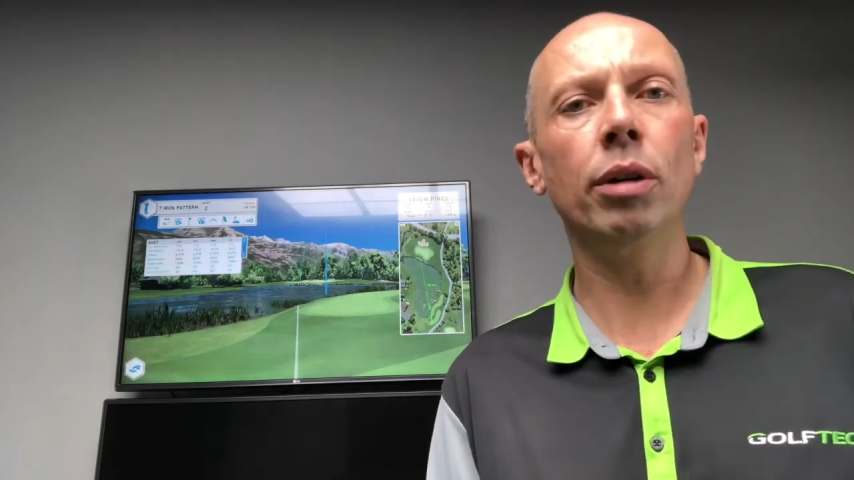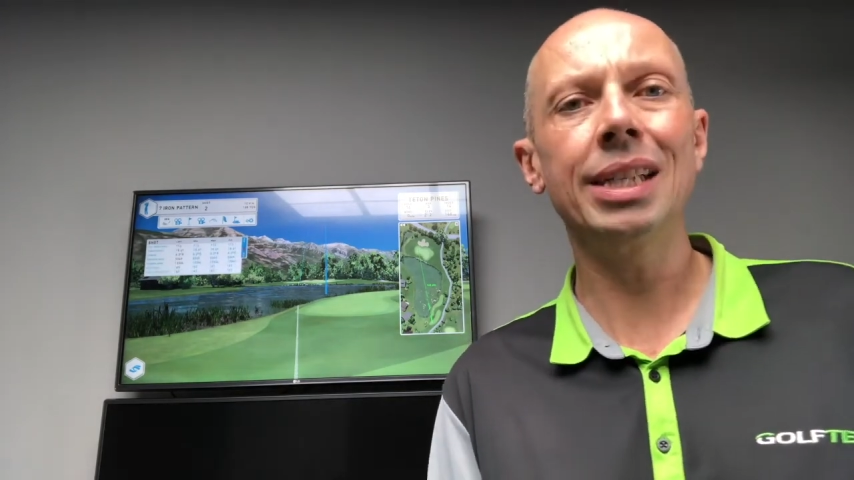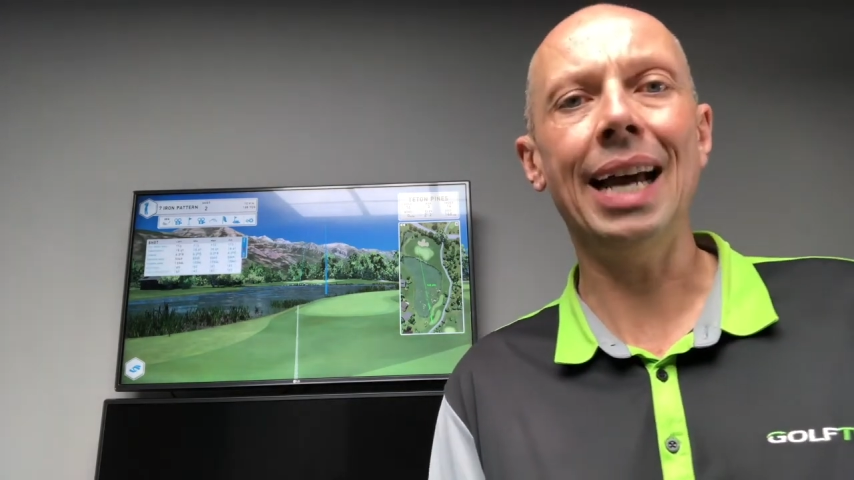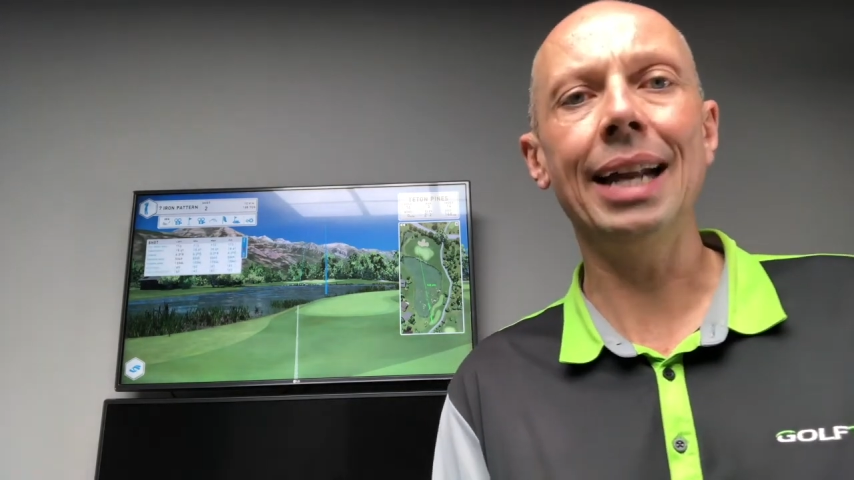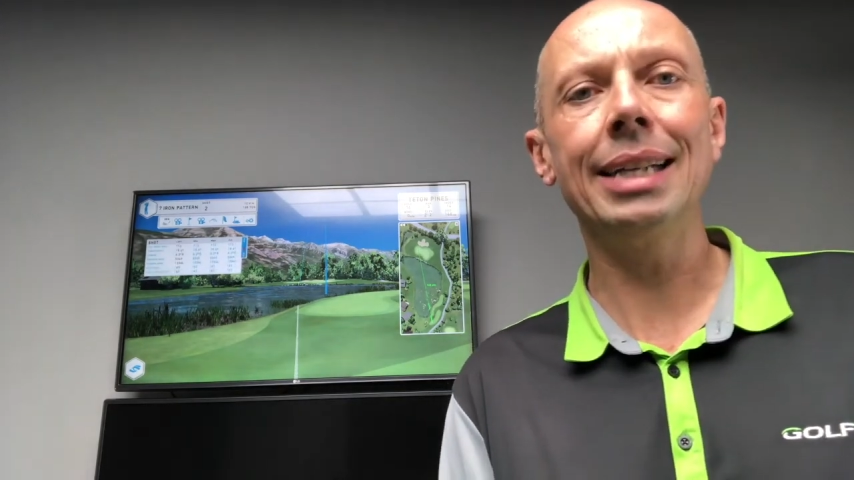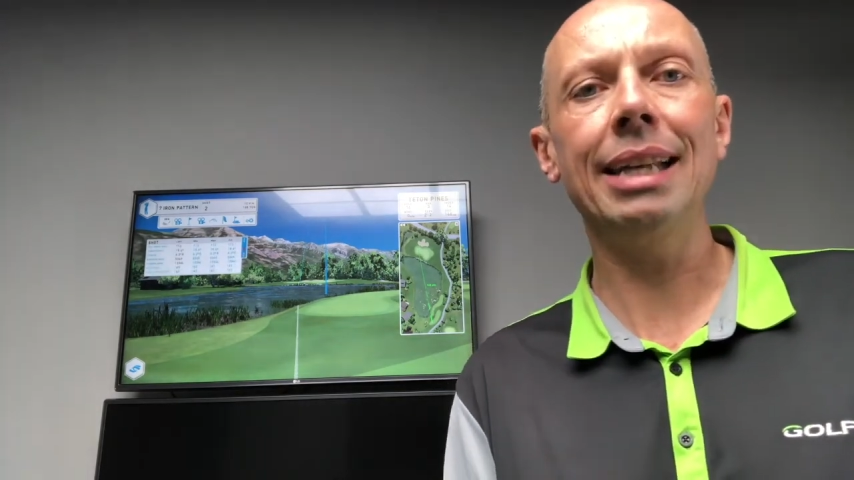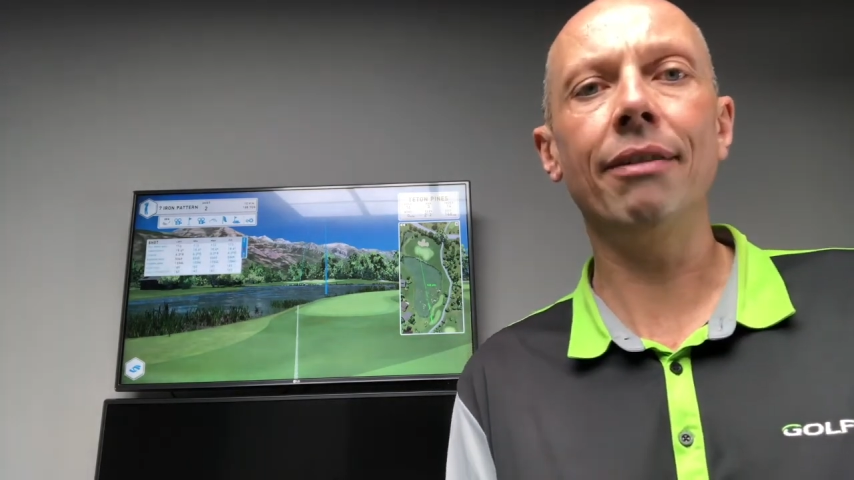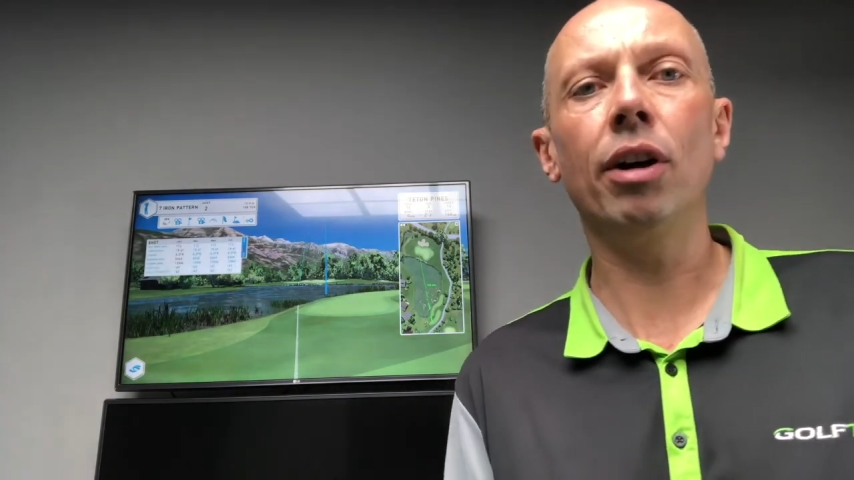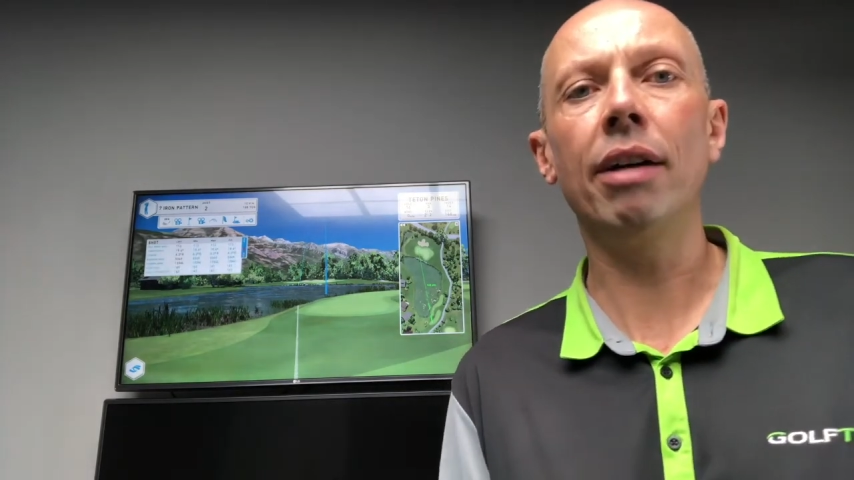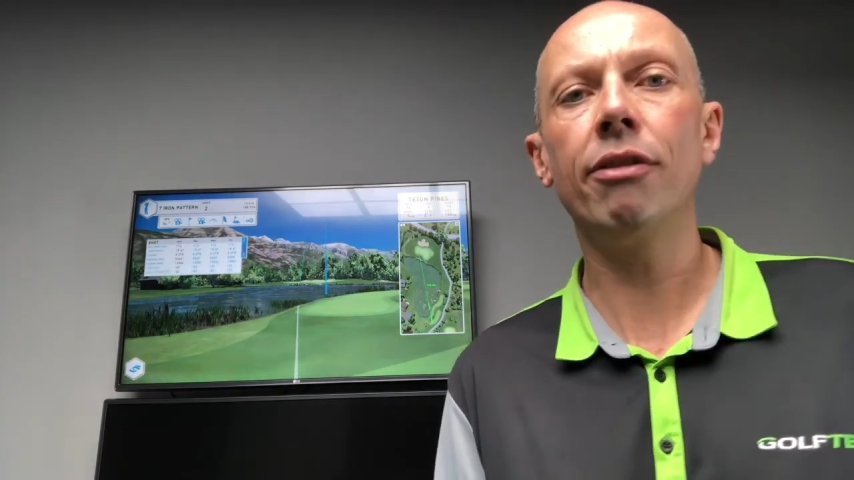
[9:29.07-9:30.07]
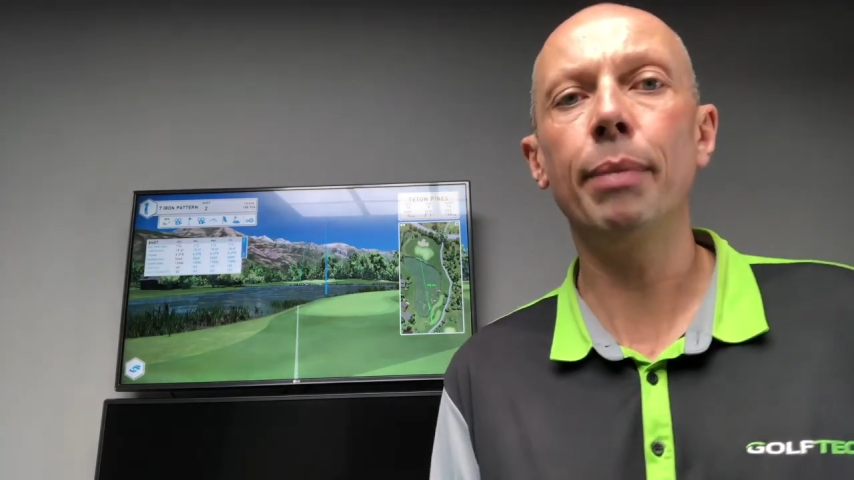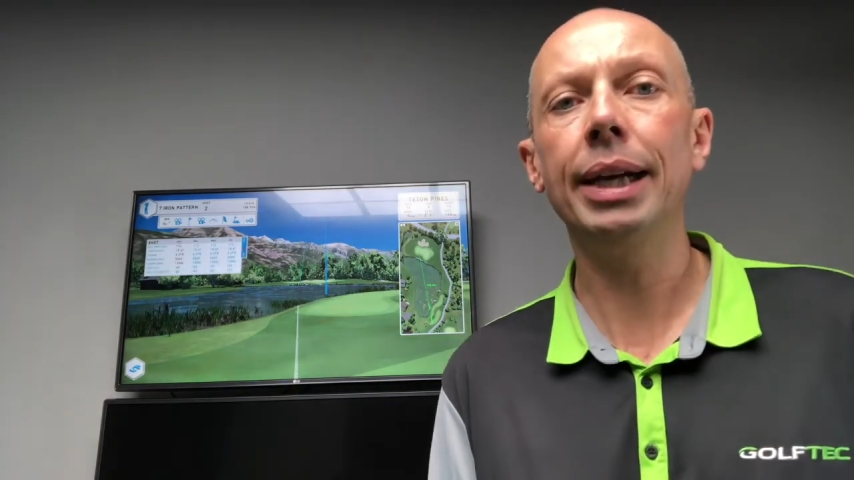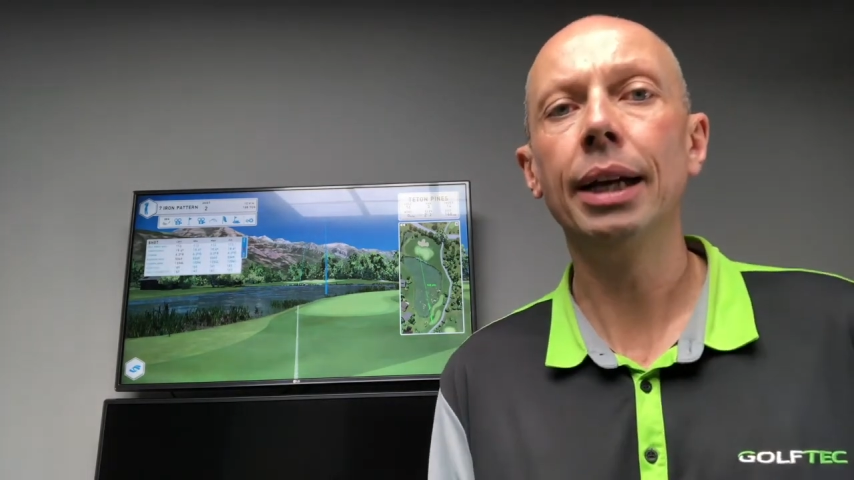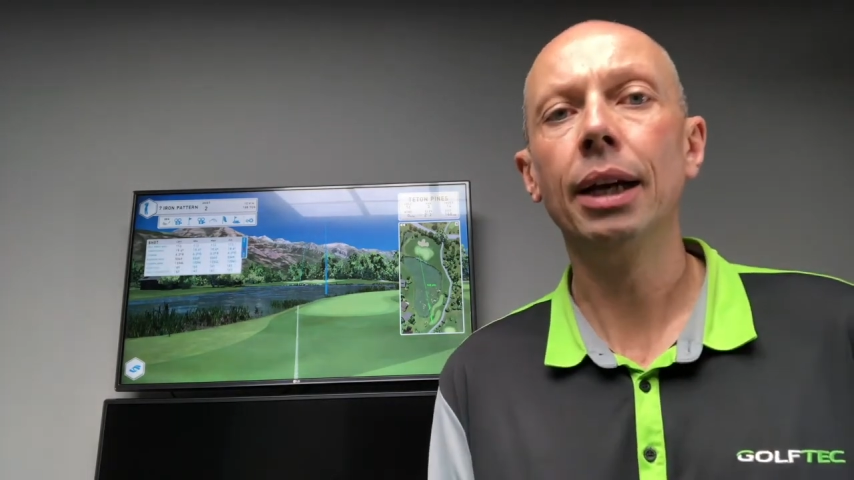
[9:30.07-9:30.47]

standard 7-iron for me.